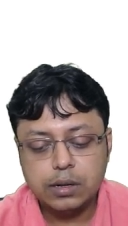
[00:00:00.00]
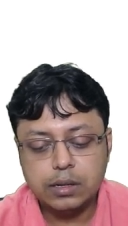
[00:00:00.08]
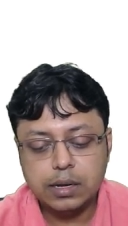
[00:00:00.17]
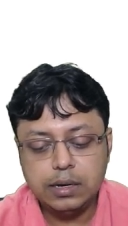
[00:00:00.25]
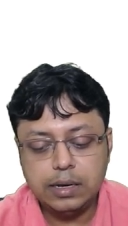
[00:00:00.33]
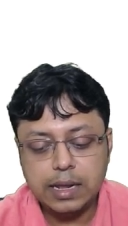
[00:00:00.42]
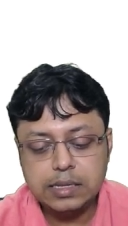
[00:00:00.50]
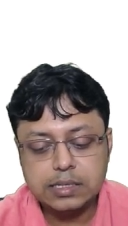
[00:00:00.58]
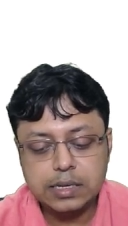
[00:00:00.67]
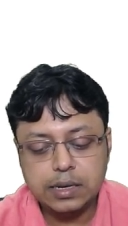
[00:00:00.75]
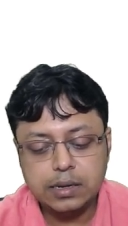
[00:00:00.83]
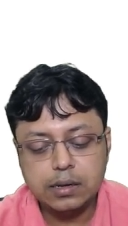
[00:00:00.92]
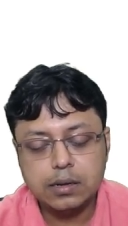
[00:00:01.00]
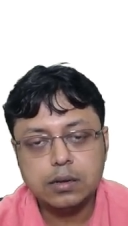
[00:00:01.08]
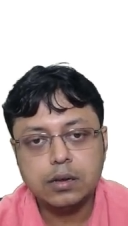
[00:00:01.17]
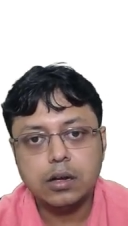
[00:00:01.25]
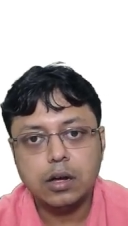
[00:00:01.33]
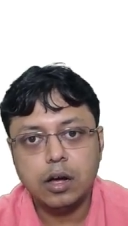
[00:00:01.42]
the density
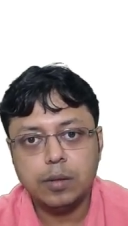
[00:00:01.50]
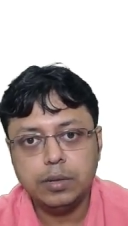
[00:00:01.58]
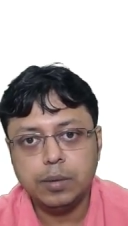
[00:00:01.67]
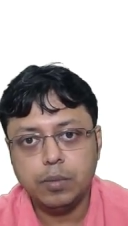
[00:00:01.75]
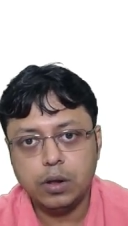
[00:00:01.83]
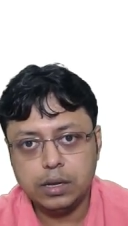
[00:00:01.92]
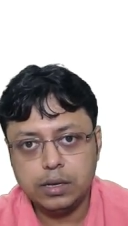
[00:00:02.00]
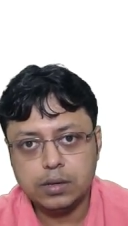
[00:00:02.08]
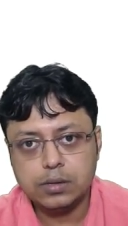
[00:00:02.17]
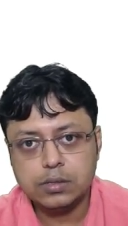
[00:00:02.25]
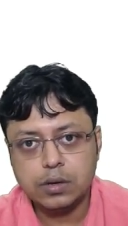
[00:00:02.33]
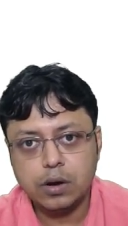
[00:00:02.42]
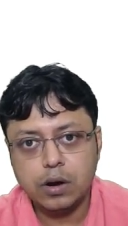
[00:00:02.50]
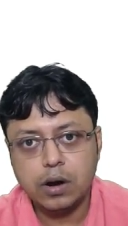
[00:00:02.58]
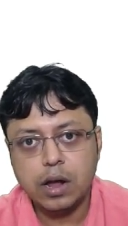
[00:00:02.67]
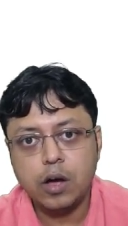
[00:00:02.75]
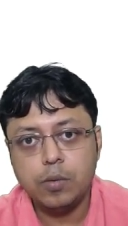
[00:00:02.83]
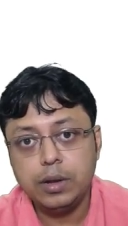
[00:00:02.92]
of the molecules, or
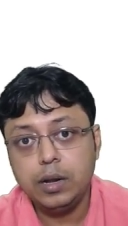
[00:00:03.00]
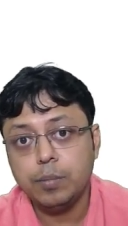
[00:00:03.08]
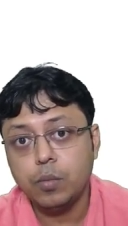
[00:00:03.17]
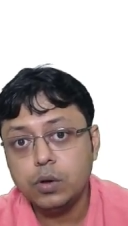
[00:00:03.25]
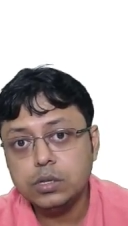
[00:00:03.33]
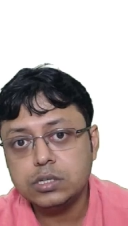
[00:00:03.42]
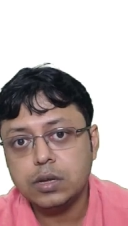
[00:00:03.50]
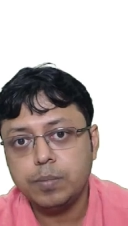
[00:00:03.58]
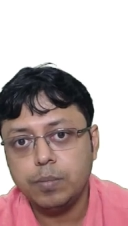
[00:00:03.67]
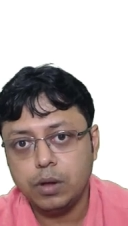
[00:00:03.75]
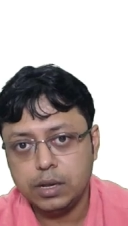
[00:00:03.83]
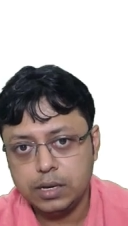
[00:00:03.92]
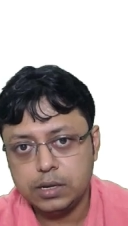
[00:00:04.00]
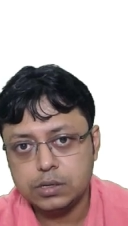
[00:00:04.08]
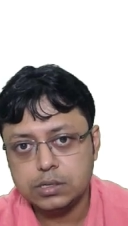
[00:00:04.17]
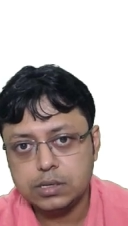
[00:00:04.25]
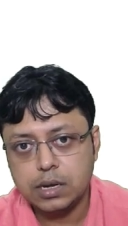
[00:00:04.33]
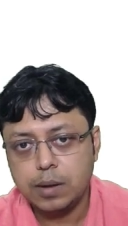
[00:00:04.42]
how many moles of
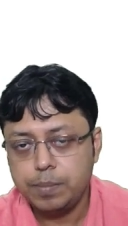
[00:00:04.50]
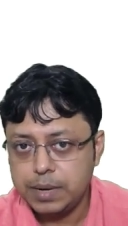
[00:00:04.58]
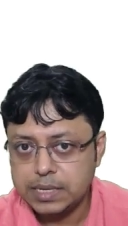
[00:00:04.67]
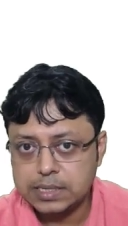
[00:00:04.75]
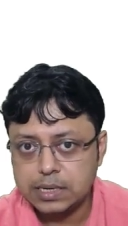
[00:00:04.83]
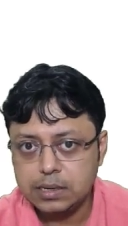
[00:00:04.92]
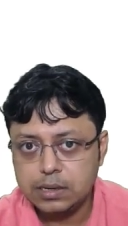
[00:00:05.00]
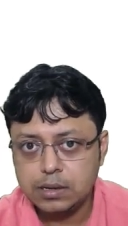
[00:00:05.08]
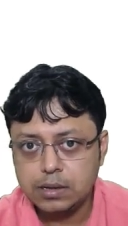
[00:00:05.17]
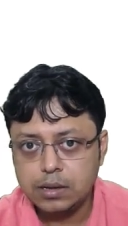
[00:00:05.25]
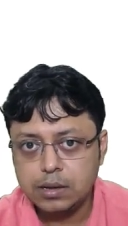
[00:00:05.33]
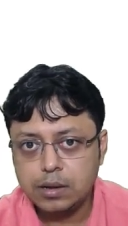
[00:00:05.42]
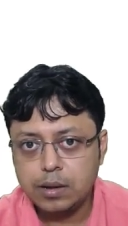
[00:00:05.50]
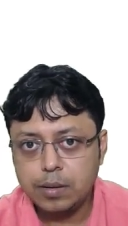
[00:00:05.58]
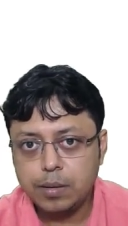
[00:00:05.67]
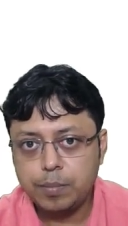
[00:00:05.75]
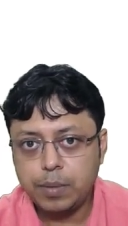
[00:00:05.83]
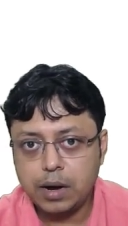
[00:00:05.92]
molecules are present
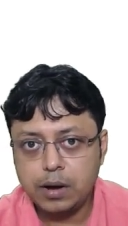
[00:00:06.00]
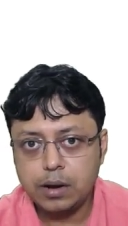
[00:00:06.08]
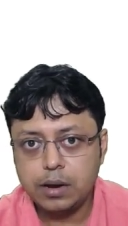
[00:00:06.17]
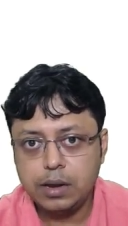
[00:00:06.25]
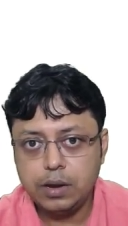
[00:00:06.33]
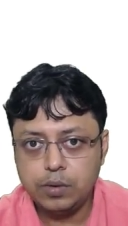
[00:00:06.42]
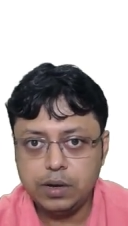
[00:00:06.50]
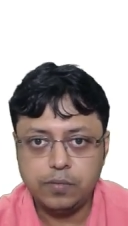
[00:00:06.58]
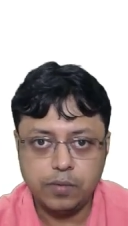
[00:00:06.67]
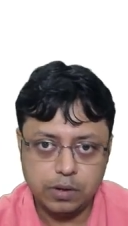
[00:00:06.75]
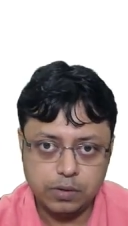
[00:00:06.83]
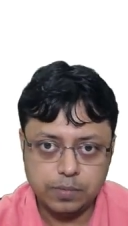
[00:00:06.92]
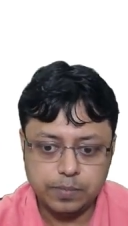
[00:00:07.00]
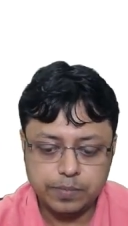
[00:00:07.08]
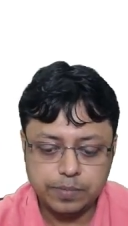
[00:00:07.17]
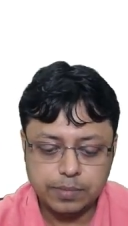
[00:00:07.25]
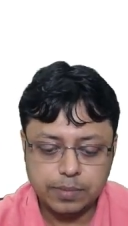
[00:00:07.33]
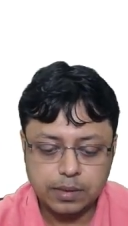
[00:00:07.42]
per unit volume.
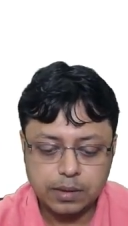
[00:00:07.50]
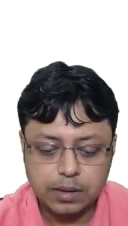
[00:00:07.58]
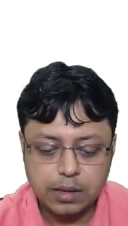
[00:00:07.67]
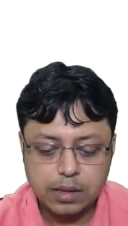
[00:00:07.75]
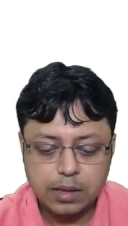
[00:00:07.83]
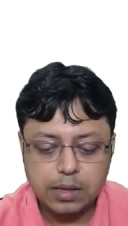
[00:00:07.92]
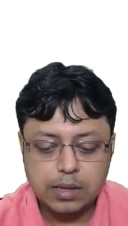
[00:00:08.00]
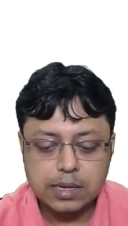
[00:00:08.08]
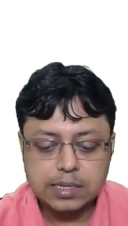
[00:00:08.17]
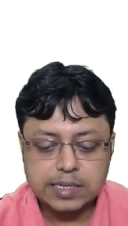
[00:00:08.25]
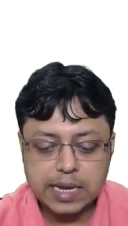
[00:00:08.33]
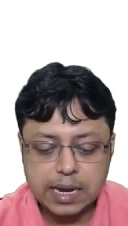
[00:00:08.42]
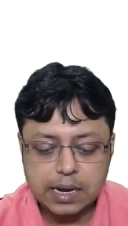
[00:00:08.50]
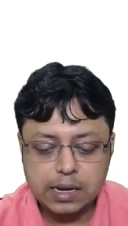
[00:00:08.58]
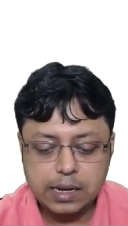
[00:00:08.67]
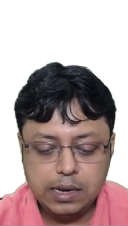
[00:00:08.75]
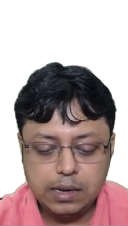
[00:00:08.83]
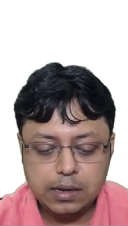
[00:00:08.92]

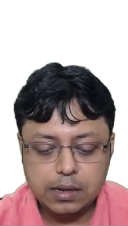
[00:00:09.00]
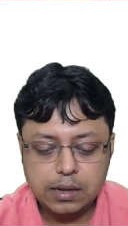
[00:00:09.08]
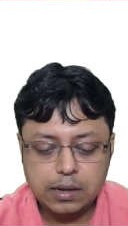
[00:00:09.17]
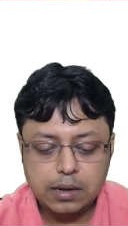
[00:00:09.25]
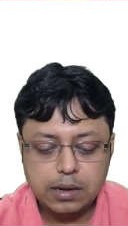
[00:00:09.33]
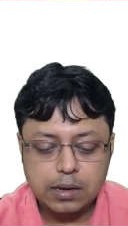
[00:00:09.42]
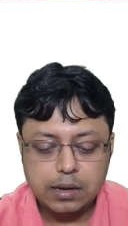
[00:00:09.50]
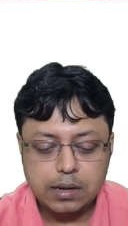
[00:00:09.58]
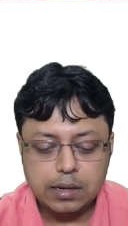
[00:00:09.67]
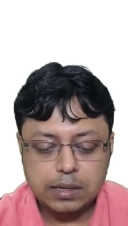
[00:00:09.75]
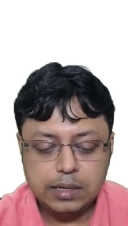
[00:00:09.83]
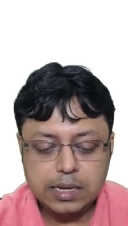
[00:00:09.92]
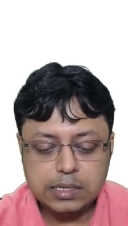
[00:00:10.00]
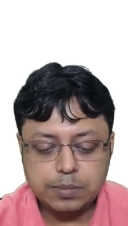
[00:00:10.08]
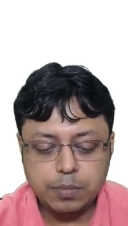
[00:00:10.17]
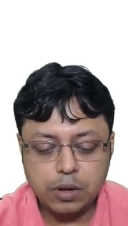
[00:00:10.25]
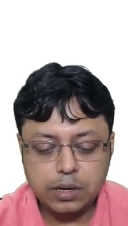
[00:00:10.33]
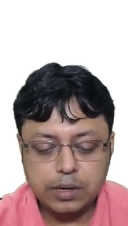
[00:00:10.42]
Secondly, these
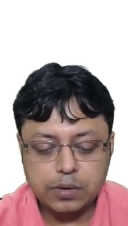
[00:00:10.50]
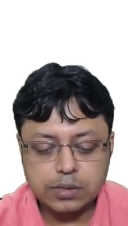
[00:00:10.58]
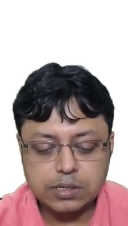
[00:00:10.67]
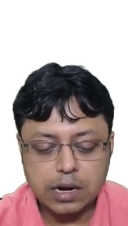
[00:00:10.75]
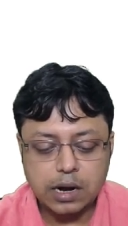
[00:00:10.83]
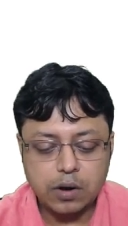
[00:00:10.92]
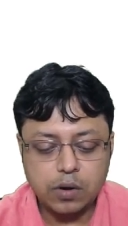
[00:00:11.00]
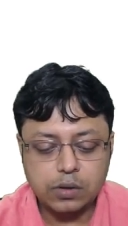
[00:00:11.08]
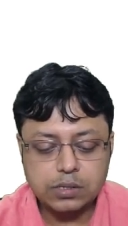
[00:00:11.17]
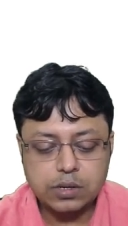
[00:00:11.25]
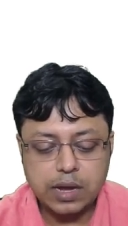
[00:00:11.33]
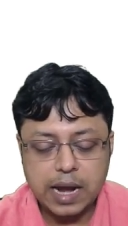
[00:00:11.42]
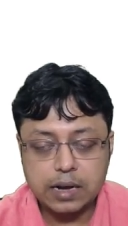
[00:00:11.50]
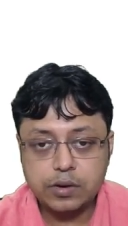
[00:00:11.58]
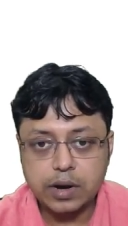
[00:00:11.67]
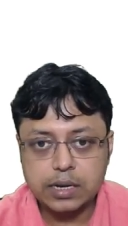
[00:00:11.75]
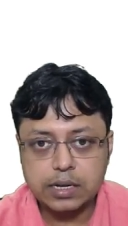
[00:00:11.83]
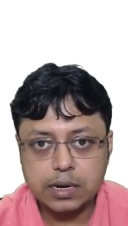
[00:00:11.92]
molecules are also
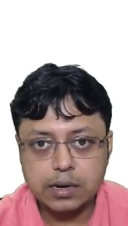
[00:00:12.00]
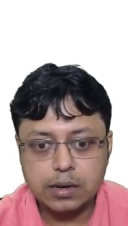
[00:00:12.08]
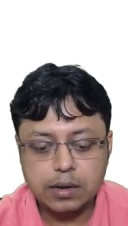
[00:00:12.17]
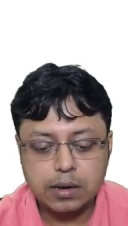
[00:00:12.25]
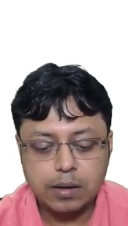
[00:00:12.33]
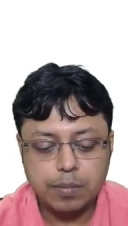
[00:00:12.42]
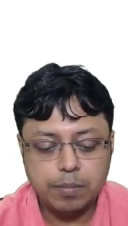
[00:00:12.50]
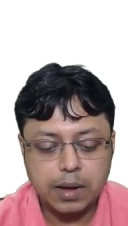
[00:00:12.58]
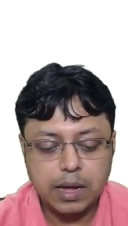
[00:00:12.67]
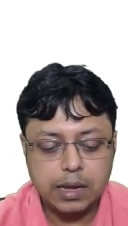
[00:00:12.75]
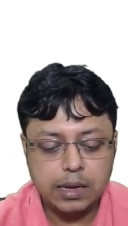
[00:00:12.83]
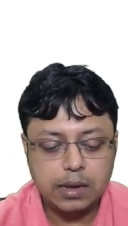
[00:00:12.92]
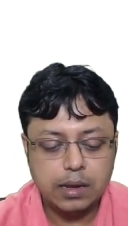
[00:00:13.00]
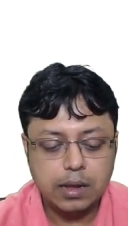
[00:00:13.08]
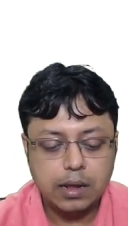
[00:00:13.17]
attracted by